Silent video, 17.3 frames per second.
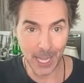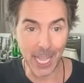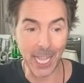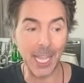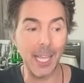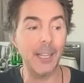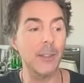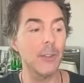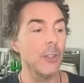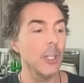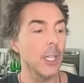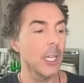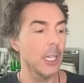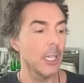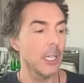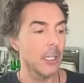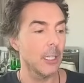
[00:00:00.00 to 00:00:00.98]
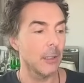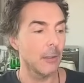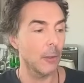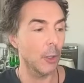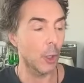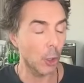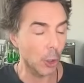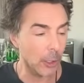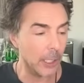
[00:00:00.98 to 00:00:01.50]
And
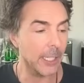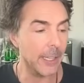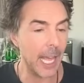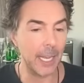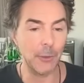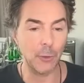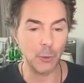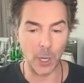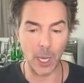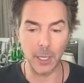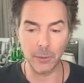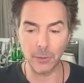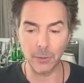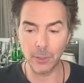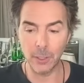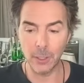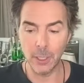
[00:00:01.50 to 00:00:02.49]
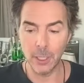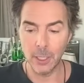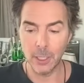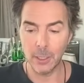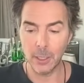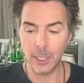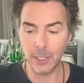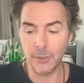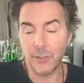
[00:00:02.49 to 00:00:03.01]
earning that trust
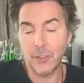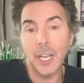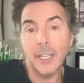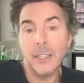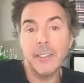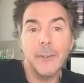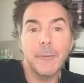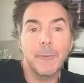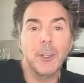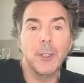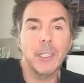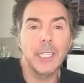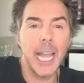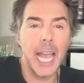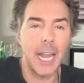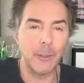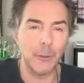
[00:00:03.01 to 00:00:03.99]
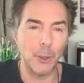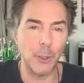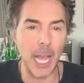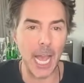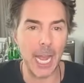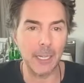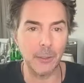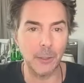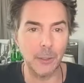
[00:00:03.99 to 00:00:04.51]
is done differently actor to
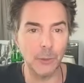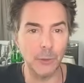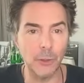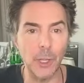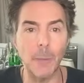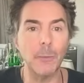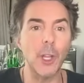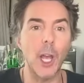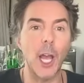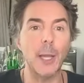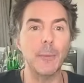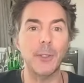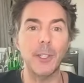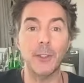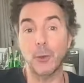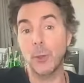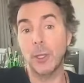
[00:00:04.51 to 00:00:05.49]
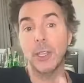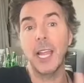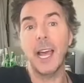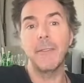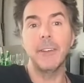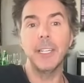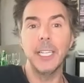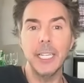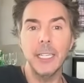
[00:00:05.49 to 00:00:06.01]
actor. Sometimes it's with
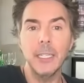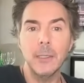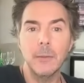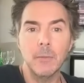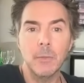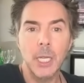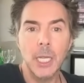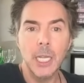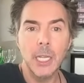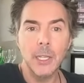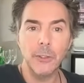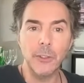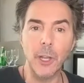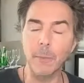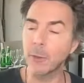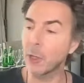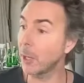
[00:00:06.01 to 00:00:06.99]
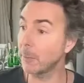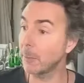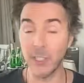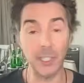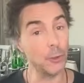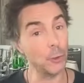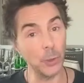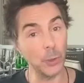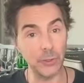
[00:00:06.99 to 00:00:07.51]
levity, Sometimes
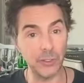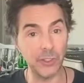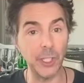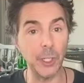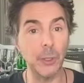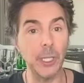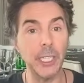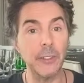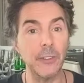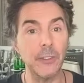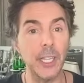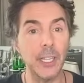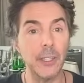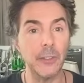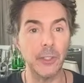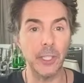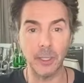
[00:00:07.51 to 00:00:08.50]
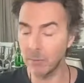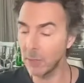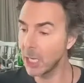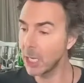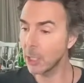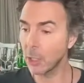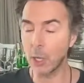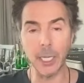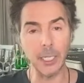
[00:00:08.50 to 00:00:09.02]
it's with seriousness and
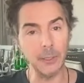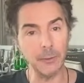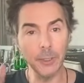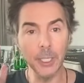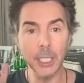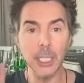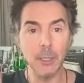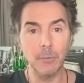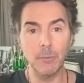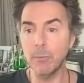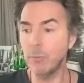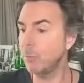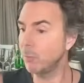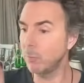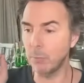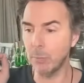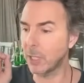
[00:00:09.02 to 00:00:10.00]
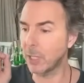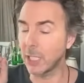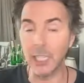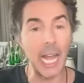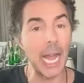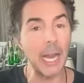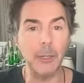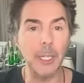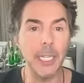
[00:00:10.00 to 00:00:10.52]
kind of
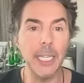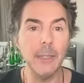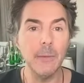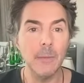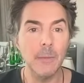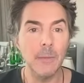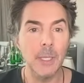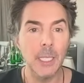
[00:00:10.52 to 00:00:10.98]
clarity.